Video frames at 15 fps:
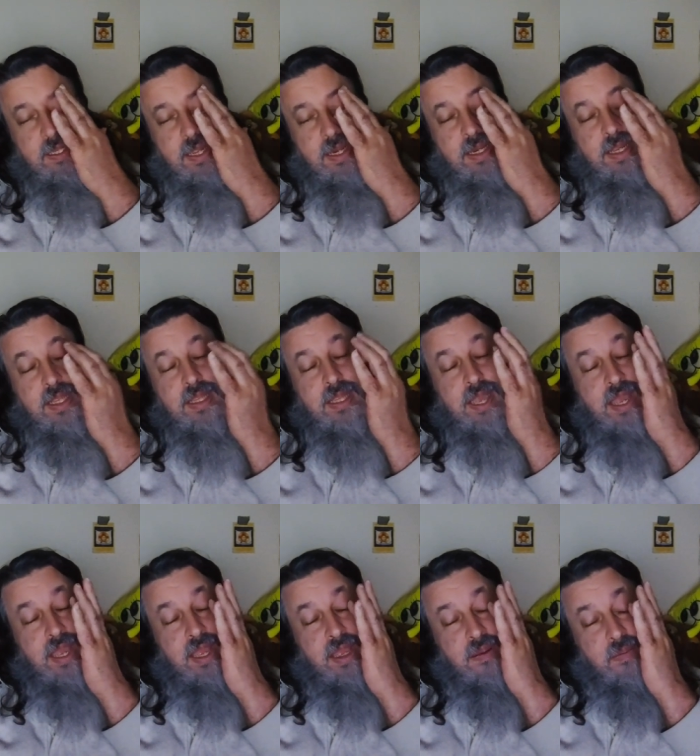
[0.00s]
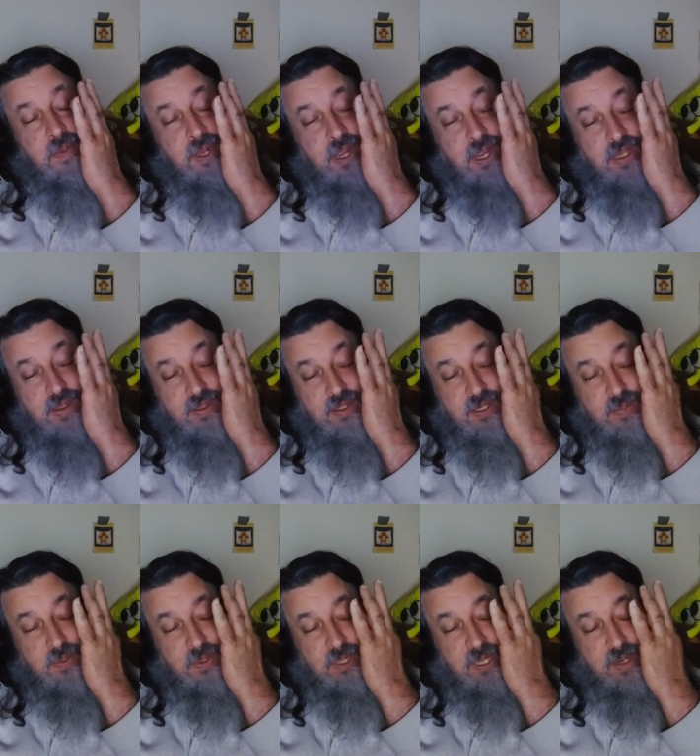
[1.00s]
And in that, because
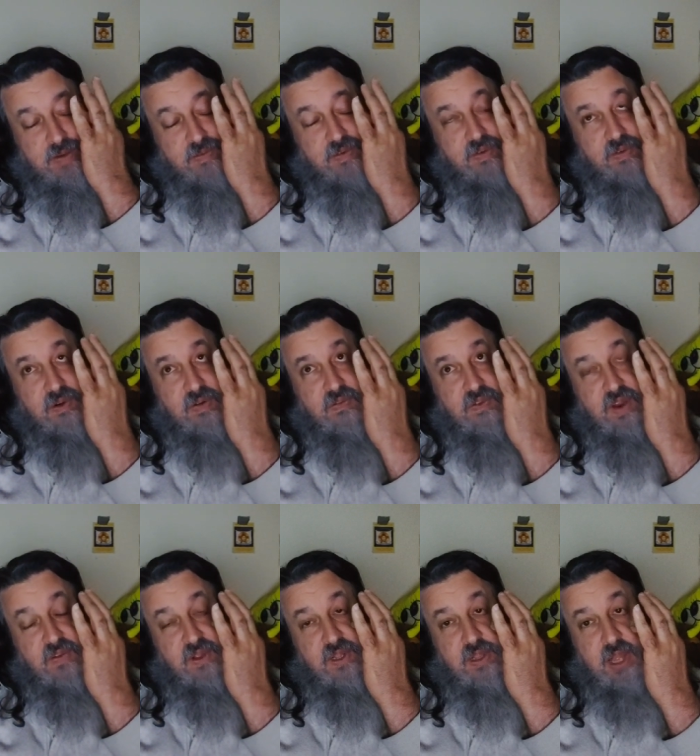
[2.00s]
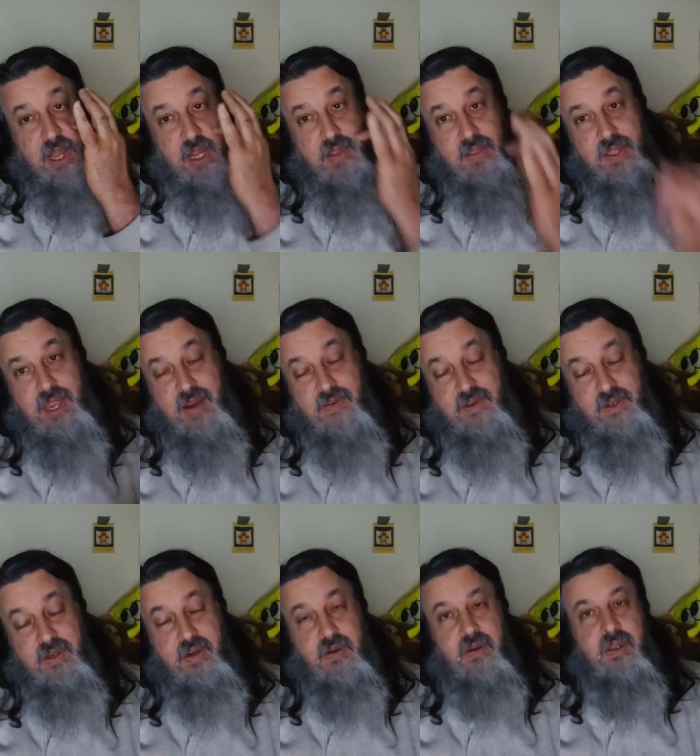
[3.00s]
typically even around five o'clock in the
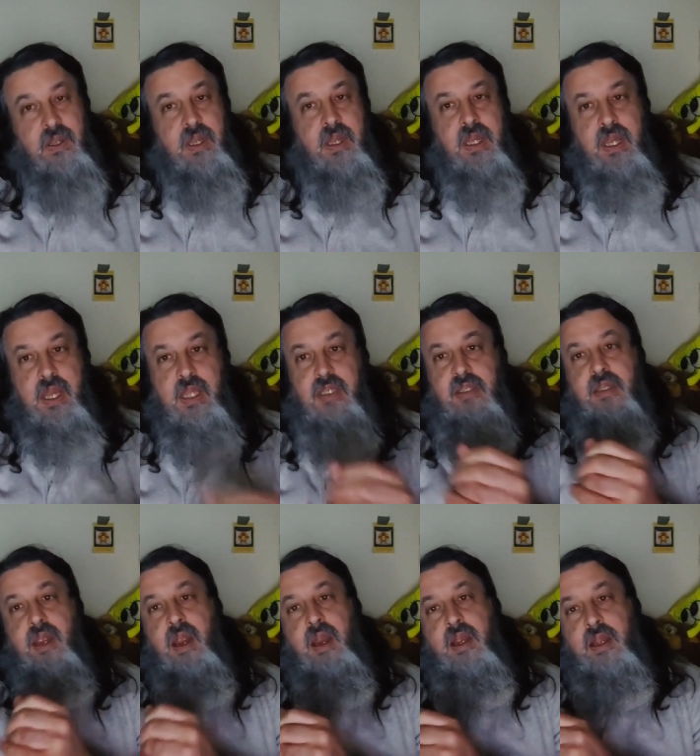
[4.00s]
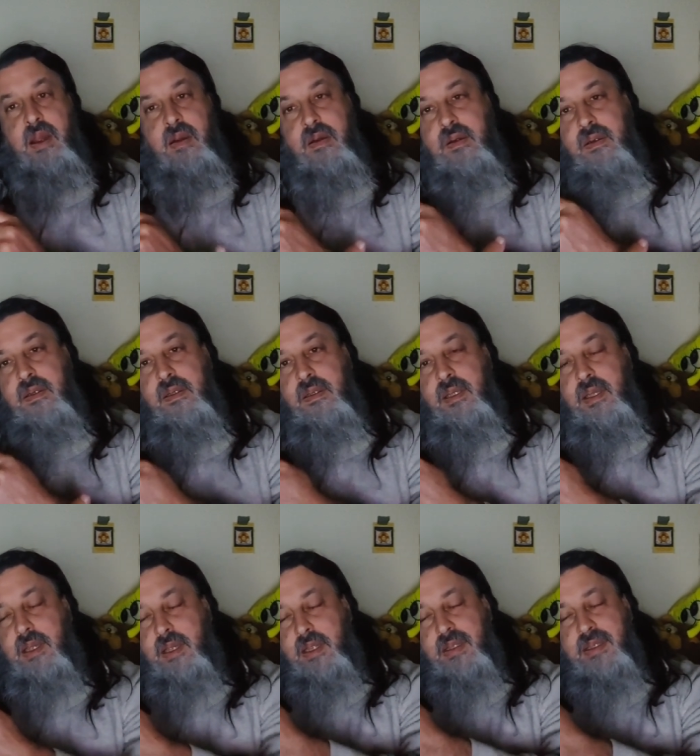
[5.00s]
afternoon, it's dark out,
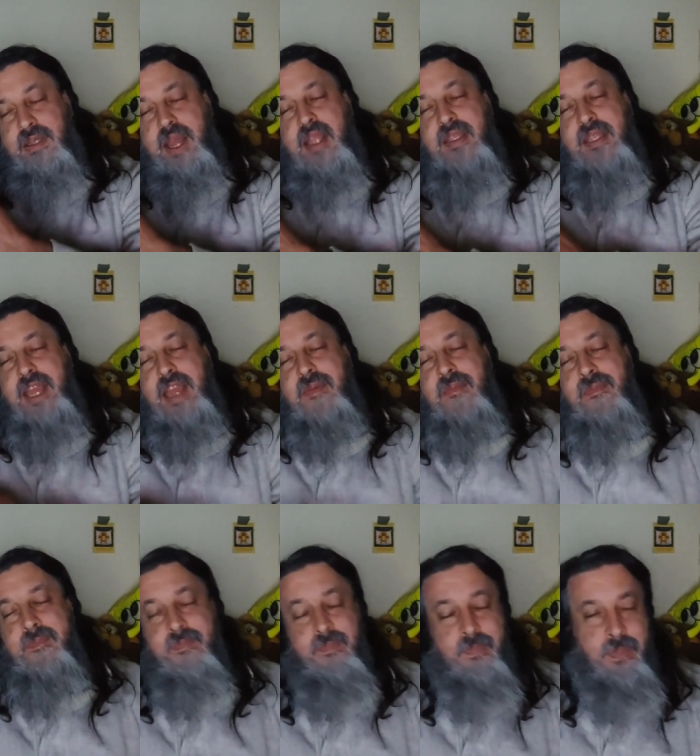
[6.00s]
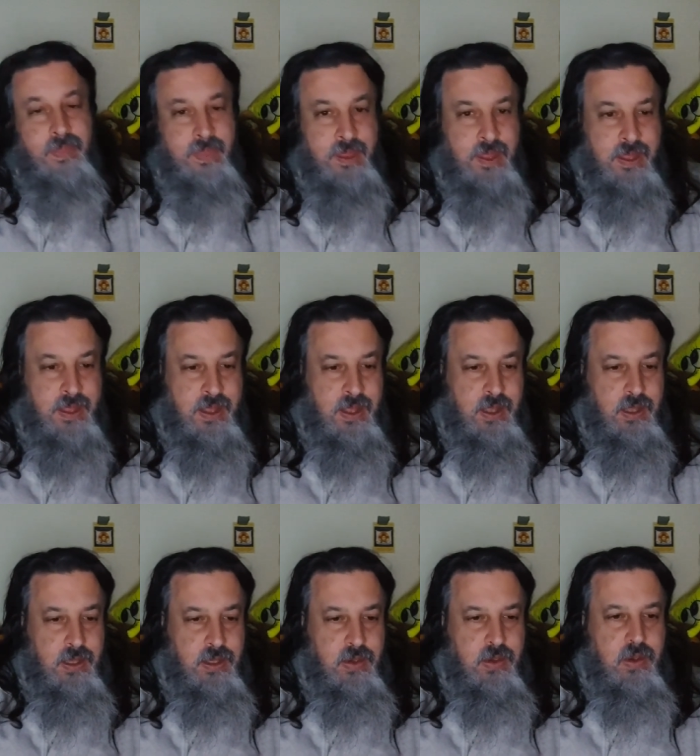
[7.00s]
it's nighttime,
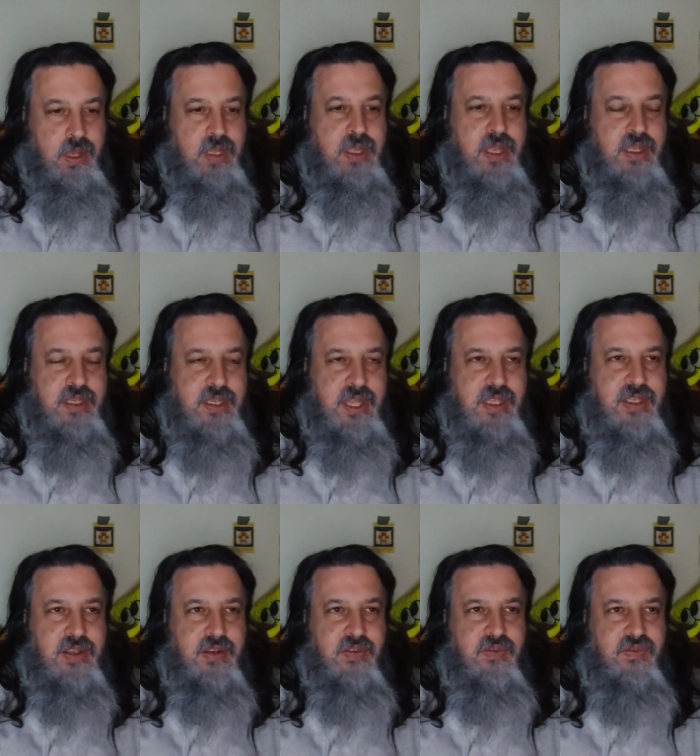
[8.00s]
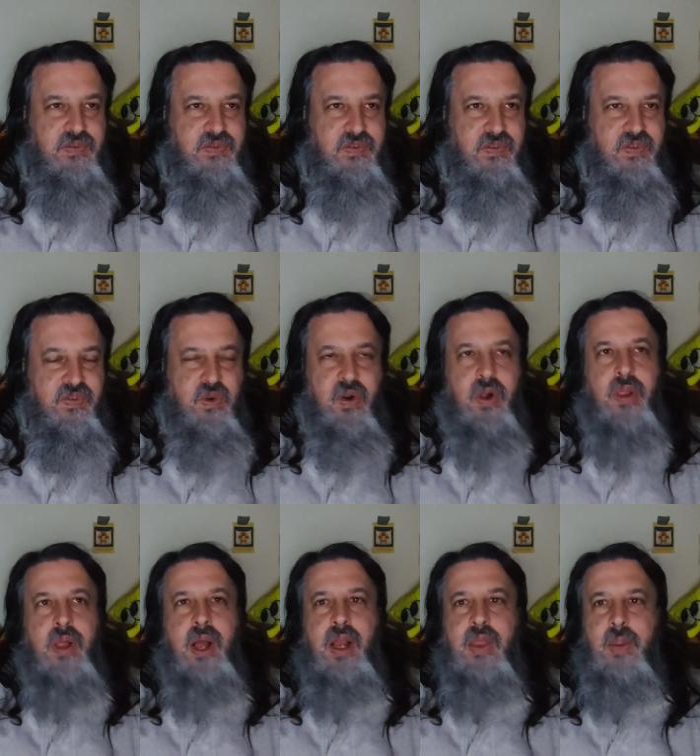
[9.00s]
you get that sense of four
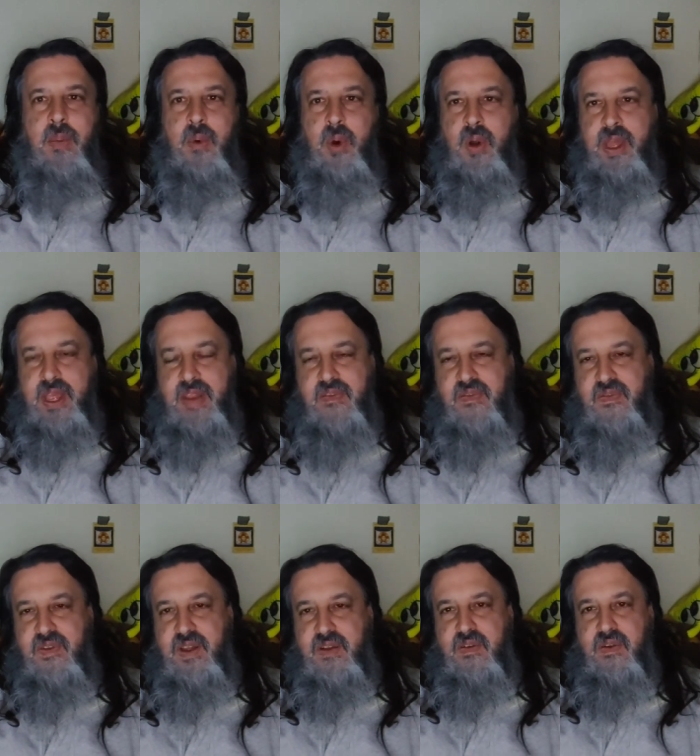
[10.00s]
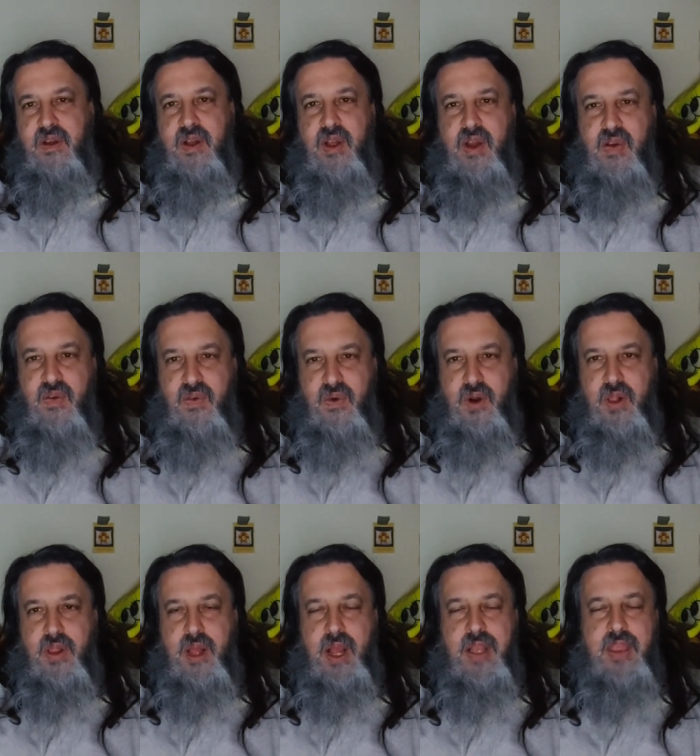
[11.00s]
o'clock in the morning, at four
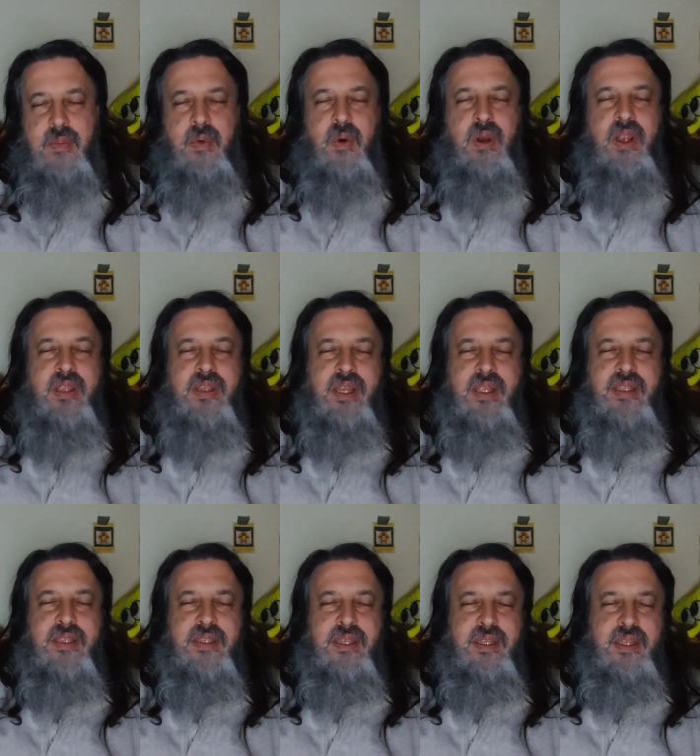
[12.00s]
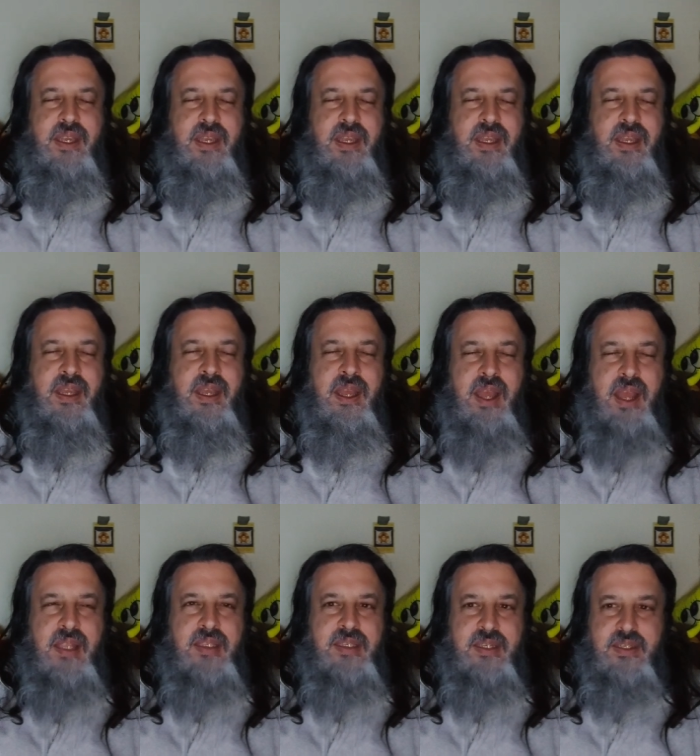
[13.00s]
o'clock in the morning sense at,
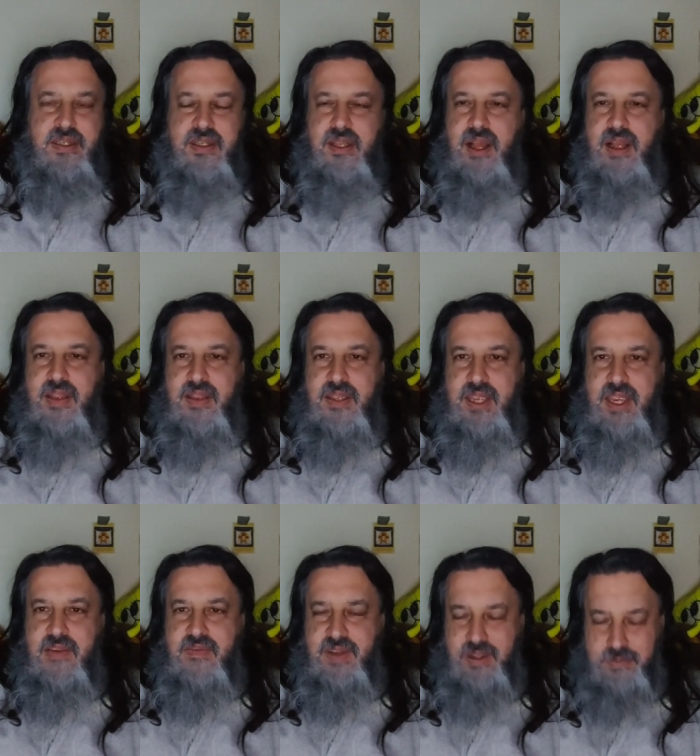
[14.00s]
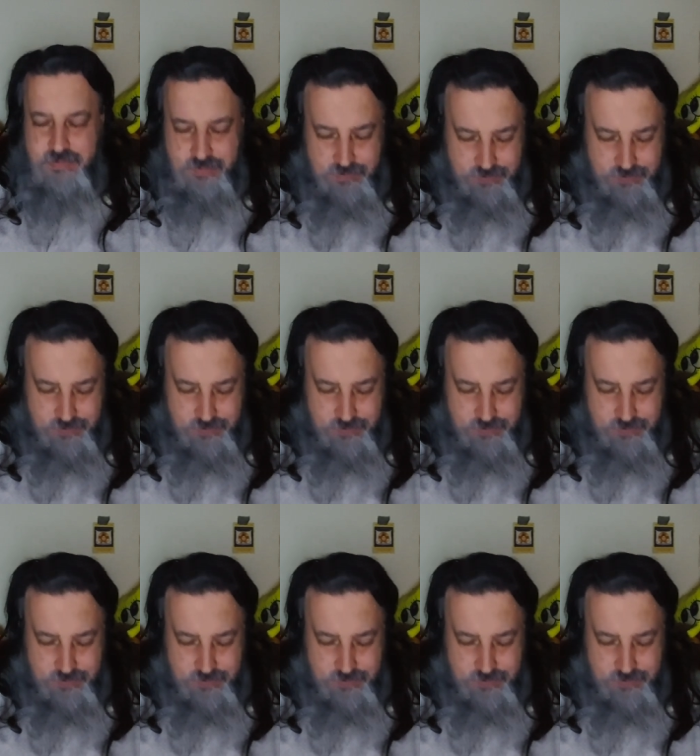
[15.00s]
at six o'clock in the evening.